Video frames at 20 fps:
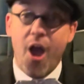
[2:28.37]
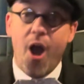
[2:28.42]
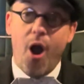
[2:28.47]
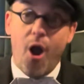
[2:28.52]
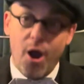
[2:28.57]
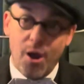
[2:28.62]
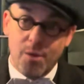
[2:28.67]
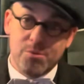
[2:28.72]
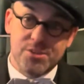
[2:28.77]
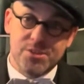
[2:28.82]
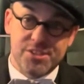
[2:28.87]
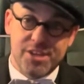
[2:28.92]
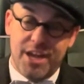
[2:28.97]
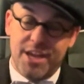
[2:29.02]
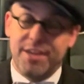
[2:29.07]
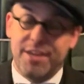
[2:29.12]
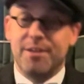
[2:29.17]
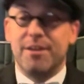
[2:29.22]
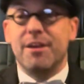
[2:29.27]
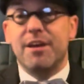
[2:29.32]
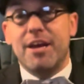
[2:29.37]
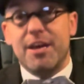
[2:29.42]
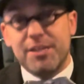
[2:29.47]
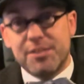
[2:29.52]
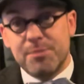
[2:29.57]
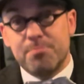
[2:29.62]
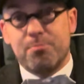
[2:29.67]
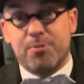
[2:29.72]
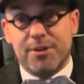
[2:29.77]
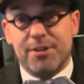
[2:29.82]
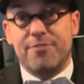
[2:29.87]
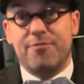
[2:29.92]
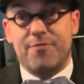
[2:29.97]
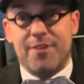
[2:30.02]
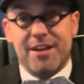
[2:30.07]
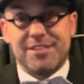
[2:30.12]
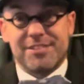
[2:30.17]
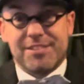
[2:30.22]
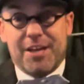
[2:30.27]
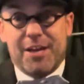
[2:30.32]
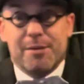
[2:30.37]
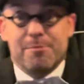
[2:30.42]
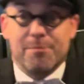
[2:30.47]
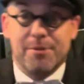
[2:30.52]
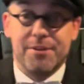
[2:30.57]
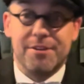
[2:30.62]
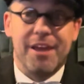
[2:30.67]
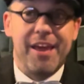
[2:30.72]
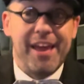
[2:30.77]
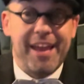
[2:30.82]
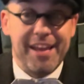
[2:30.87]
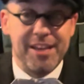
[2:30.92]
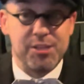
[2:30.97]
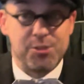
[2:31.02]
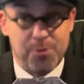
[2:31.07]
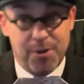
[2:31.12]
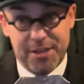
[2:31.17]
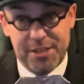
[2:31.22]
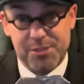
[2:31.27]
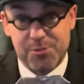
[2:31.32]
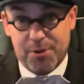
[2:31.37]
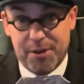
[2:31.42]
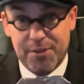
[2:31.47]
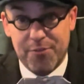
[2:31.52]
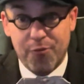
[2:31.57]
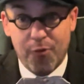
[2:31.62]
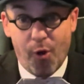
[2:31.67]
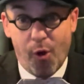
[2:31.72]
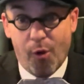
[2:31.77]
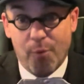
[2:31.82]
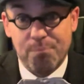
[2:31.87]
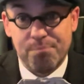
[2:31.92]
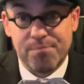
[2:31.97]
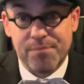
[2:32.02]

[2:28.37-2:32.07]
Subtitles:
I would say it's a pretty fair statement in 2024.